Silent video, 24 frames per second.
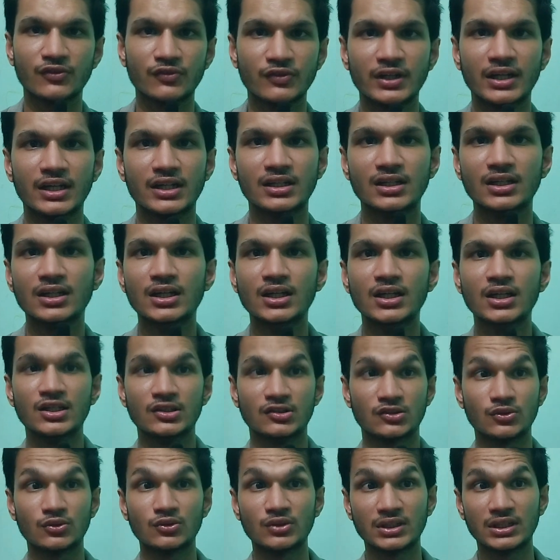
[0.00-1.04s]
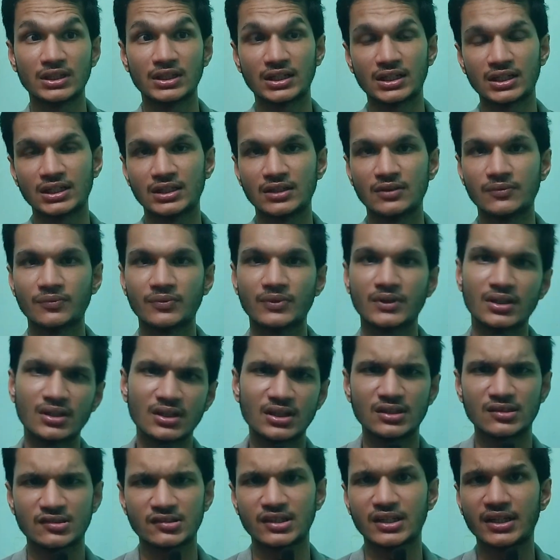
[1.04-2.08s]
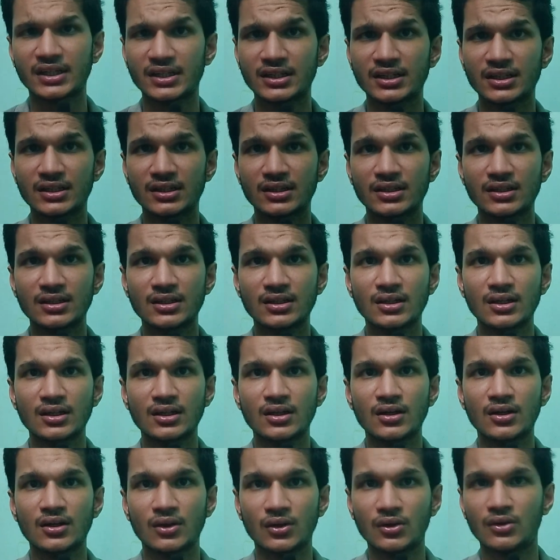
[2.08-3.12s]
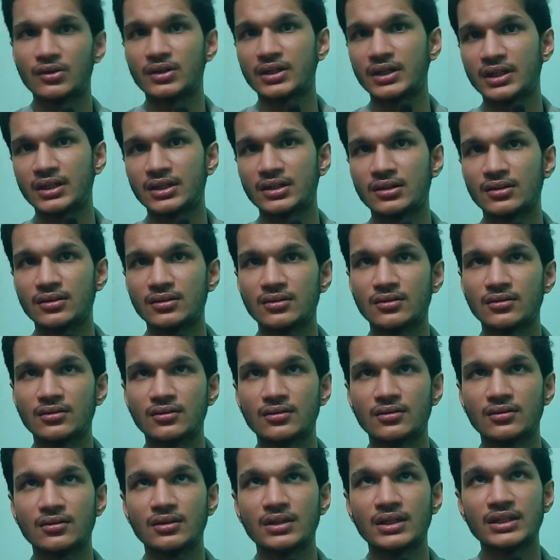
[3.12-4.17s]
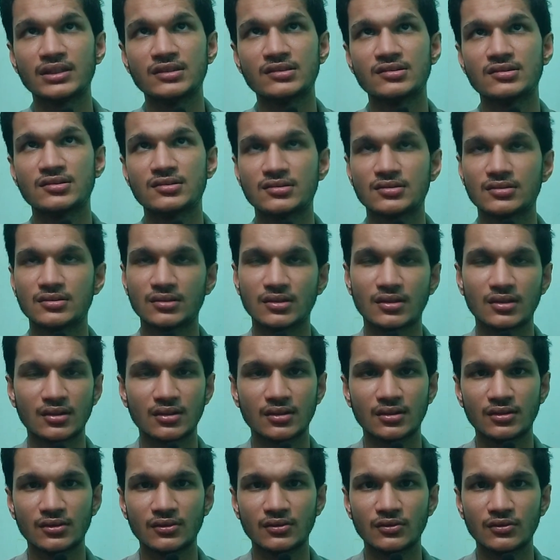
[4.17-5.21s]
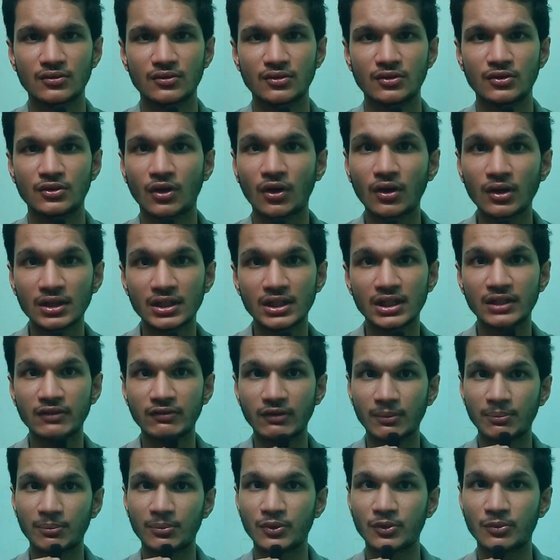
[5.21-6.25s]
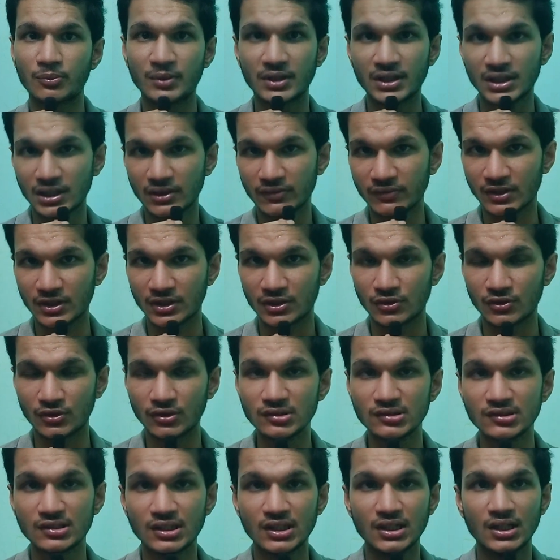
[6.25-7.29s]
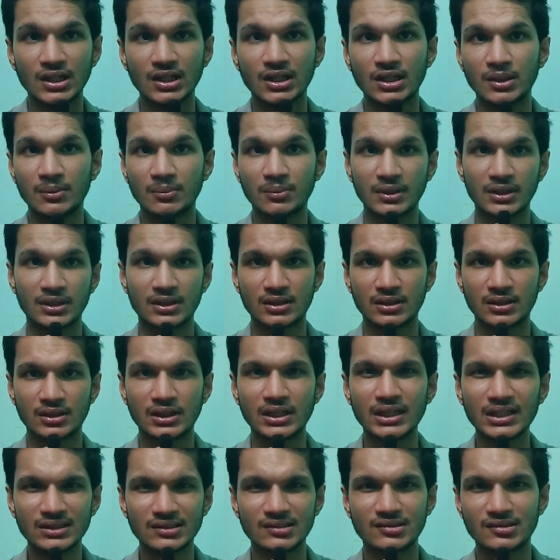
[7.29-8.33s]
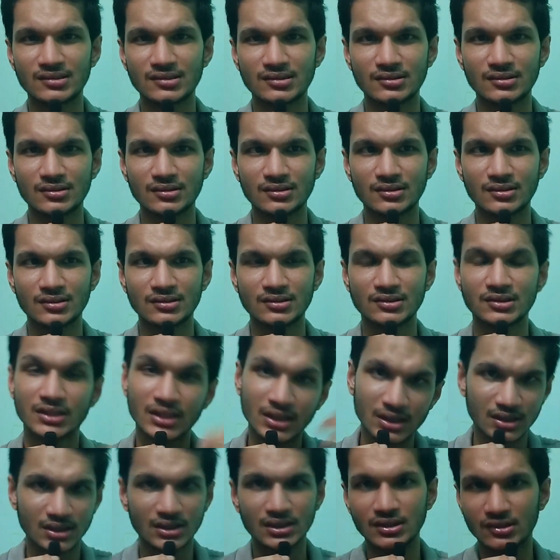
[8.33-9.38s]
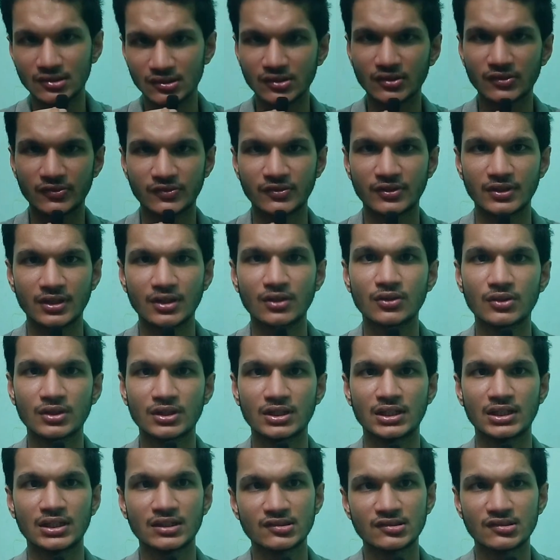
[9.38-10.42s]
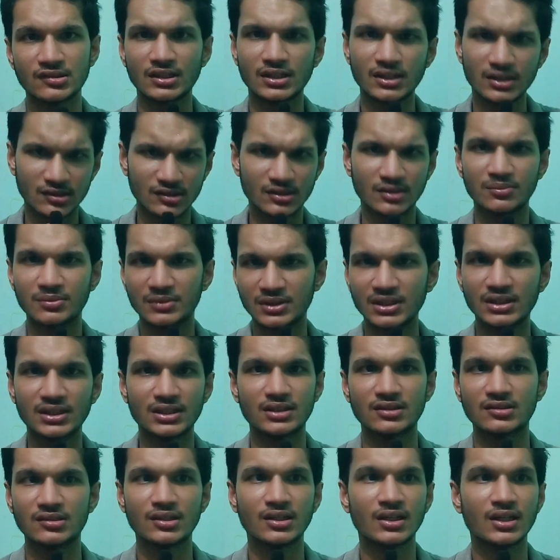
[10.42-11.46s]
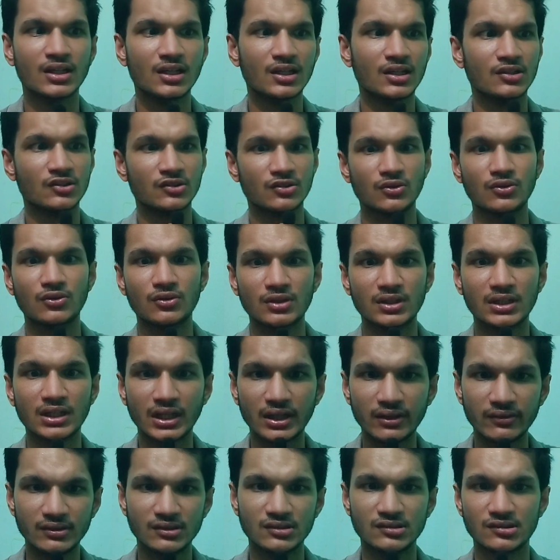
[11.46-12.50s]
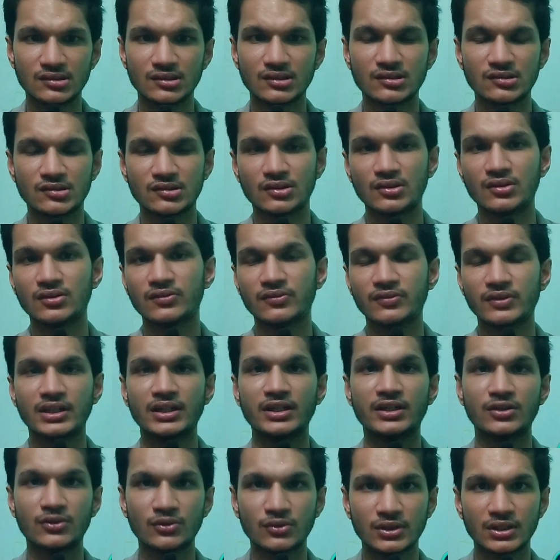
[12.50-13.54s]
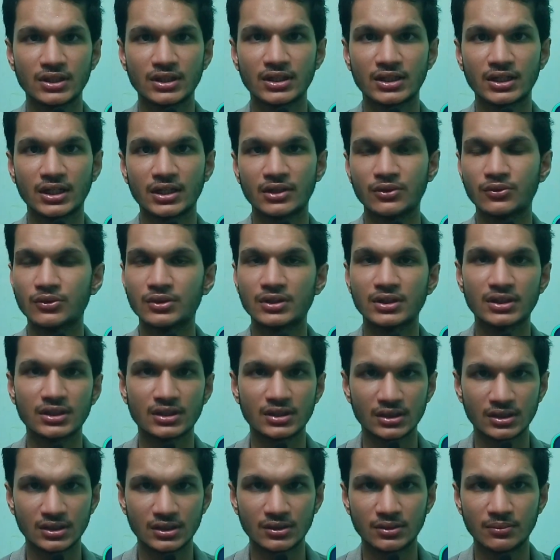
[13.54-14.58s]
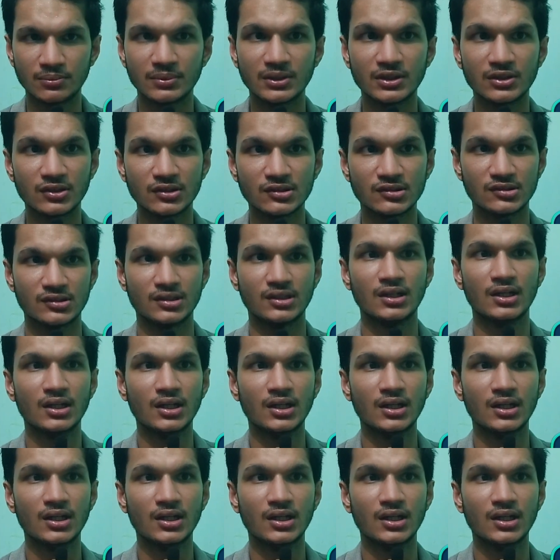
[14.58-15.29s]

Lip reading: of that. So then I decided, all right, let's not give up on making videos, but let's change software. Okay, let's try something else. So DaVinci Resolve, when I took it, I couldn't, because